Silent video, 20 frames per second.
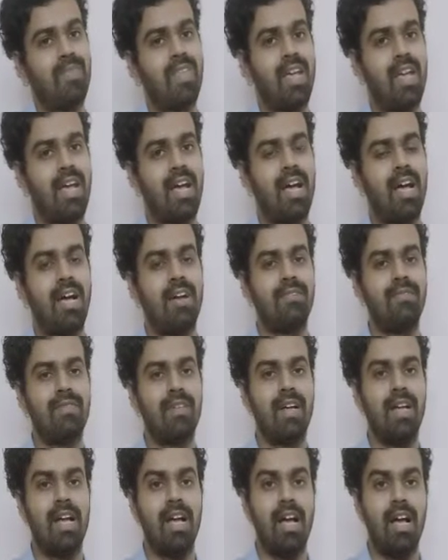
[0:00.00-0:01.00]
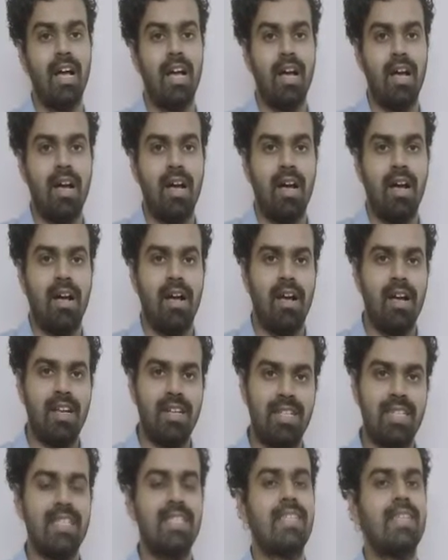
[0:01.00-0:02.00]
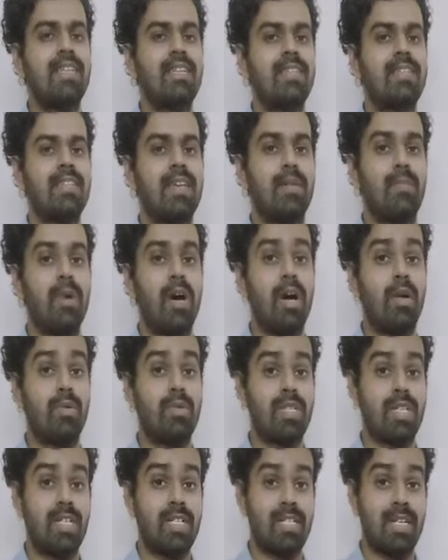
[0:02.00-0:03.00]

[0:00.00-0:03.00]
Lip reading: have discussed about it